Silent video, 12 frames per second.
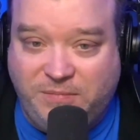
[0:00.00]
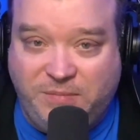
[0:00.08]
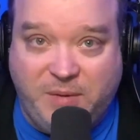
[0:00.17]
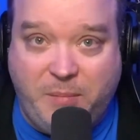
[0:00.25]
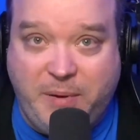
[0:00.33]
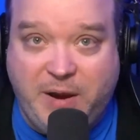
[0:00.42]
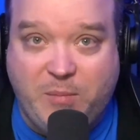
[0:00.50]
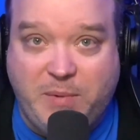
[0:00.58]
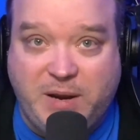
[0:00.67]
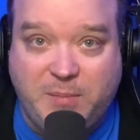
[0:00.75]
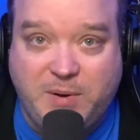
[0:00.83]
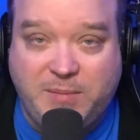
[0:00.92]
the bare
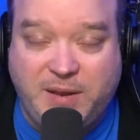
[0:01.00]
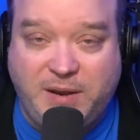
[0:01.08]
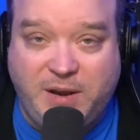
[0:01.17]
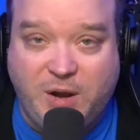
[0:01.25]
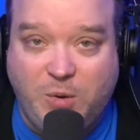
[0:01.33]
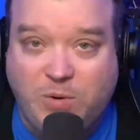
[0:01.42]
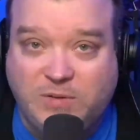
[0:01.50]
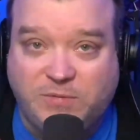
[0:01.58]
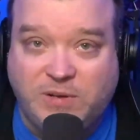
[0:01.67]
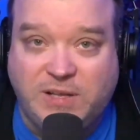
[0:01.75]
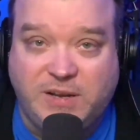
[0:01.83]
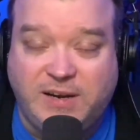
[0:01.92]
minimum that no one's
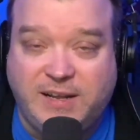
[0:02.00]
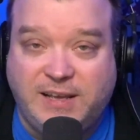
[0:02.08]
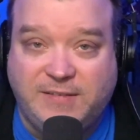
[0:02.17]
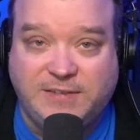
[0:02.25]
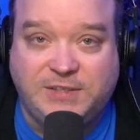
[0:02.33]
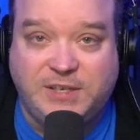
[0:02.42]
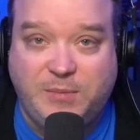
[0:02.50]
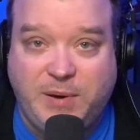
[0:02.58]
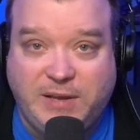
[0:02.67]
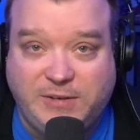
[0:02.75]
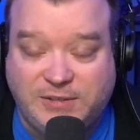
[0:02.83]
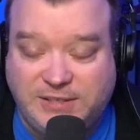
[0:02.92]
really going to give a shit
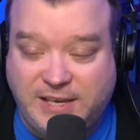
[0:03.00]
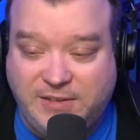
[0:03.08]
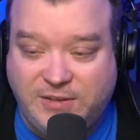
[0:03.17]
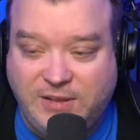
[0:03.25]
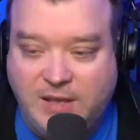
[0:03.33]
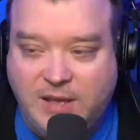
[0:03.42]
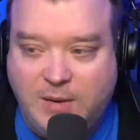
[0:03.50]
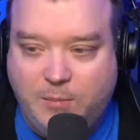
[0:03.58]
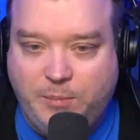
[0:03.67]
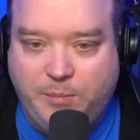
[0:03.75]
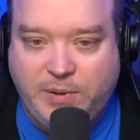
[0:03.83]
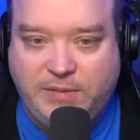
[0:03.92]
about your station.
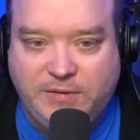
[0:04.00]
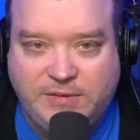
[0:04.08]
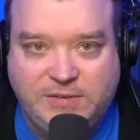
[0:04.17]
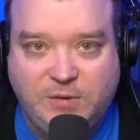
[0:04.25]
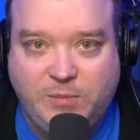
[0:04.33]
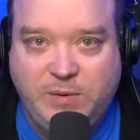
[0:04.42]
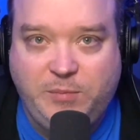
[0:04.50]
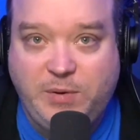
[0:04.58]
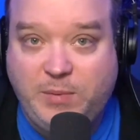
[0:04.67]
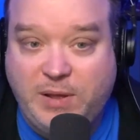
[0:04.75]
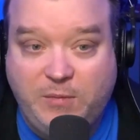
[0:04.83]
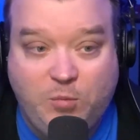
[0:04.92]
But there's so many
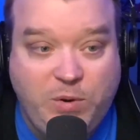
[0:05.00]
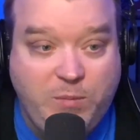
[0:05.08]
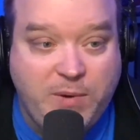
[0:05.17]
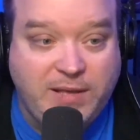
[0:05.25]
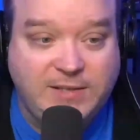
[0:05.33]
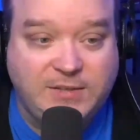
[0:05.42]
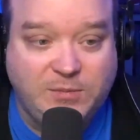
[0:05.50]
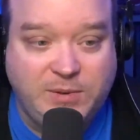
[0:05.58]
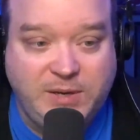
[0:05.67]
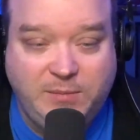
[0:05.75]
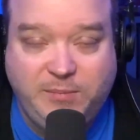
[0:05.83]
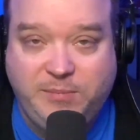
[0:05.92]
people, and we met so
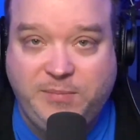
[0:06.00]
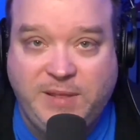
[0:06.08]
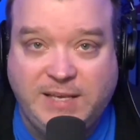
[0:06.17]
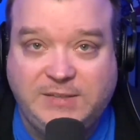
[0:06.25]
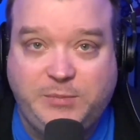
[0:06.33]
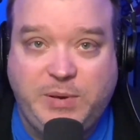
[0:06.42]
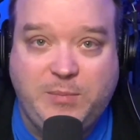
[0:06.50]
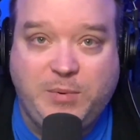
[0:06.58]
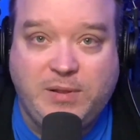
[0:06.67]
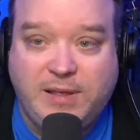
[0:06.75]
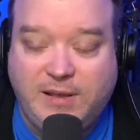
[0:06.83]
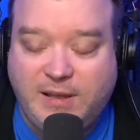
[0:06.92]
many nice
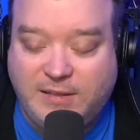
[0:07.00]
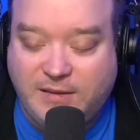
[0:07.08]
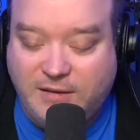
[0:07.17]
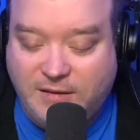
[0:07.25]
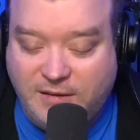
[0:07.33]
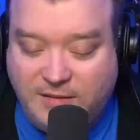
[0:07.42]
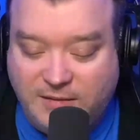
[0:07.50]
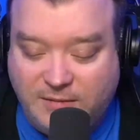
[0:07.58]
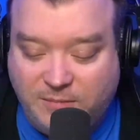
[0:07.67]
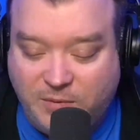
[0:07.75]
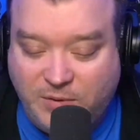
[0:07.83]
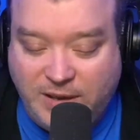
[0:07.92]
people at, the at the
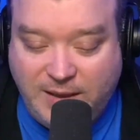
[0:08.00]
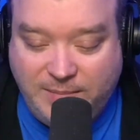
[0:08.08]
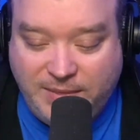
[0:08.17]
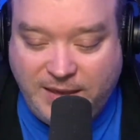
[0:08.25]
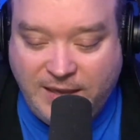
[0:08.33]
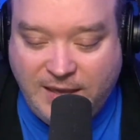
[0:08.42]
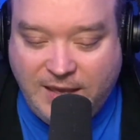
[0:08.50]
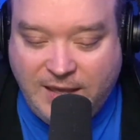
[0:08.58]
boot camp thing